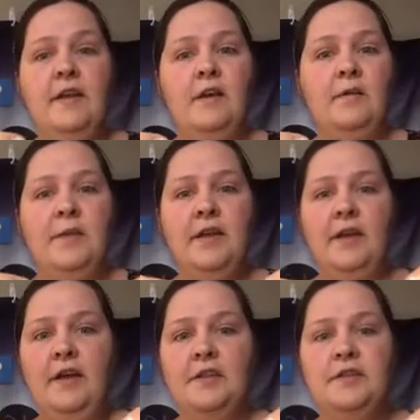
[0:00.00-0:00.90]
oh my
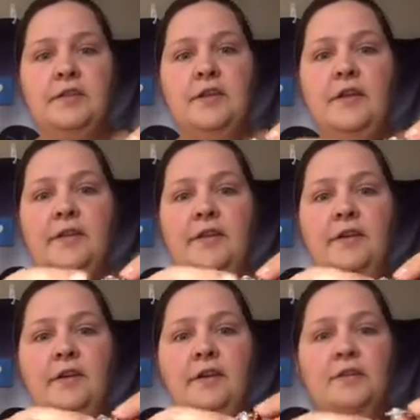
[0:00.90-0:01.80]
gosh,
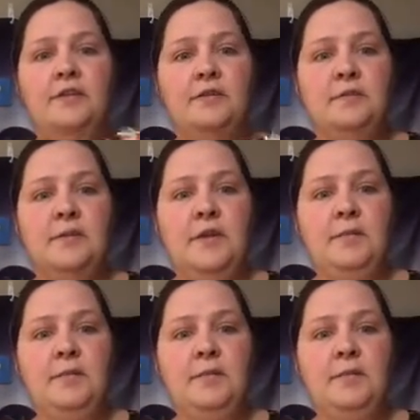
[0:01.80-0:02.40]
there are so many